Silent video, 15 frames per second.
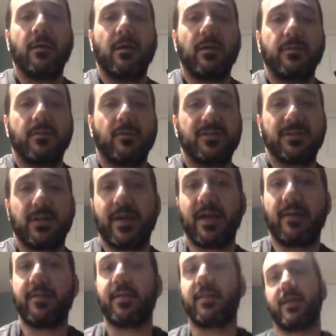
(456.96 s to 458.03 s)
The only time I
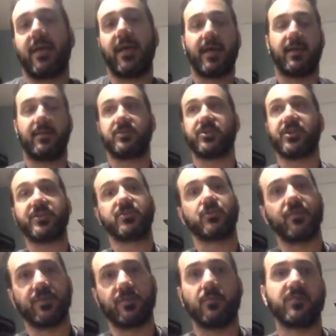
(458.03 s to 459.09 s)
ever had to change the
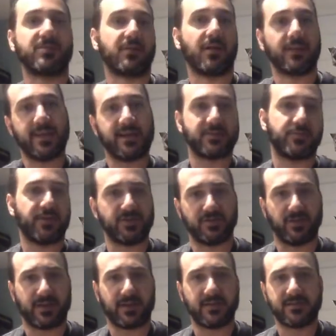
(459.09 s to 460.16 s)
rhythm was that last measure,
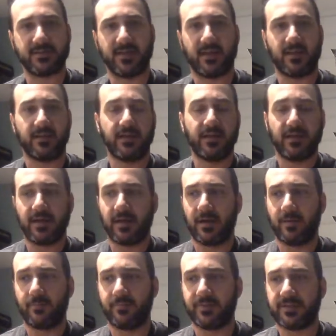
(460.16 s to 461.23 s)
like I said.
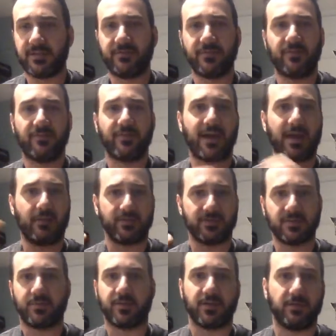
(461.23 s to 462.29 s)
But even if that was
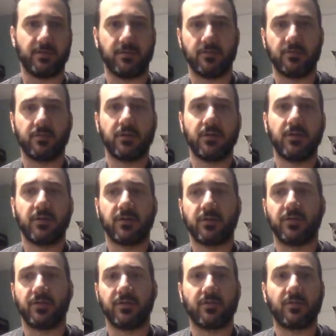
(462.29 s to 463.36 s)
something you
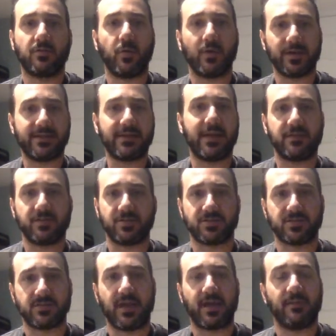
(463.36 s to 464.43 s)
couldn't quite get
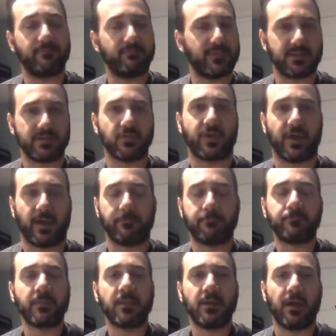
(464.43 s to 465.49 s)
just yet, that's okay.
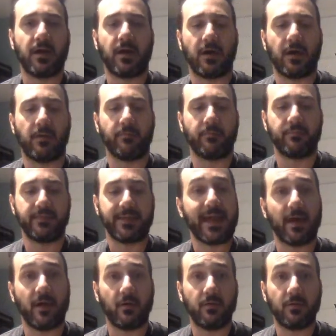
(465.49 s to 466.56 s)

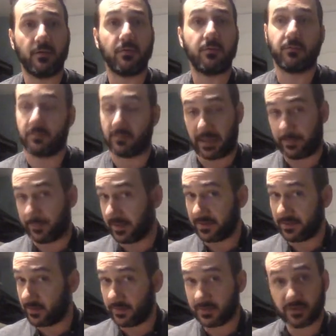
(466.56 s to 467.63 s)
Now, I played
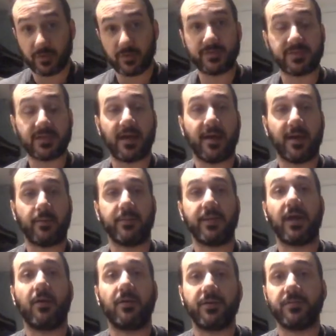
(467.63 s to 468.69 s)
those through in time.
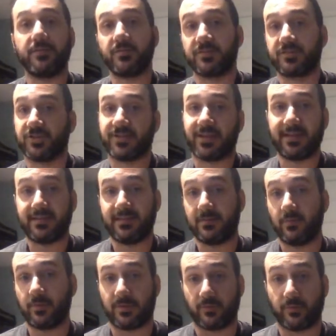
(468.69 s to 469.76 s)
Now I'm going to do, just like I did
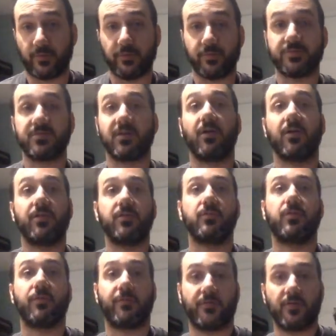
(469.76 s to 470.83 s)
with the roots, I'm going to do
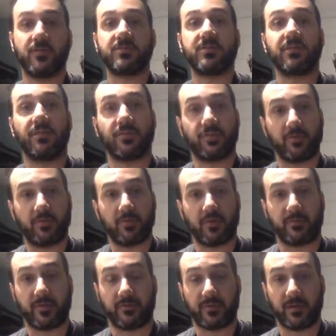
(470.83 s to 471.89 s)
the first and the third
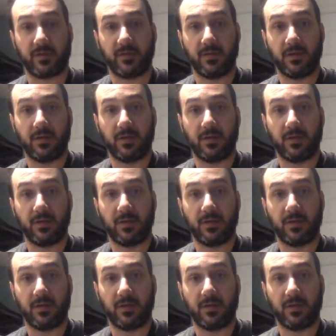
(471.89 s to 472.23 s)
of every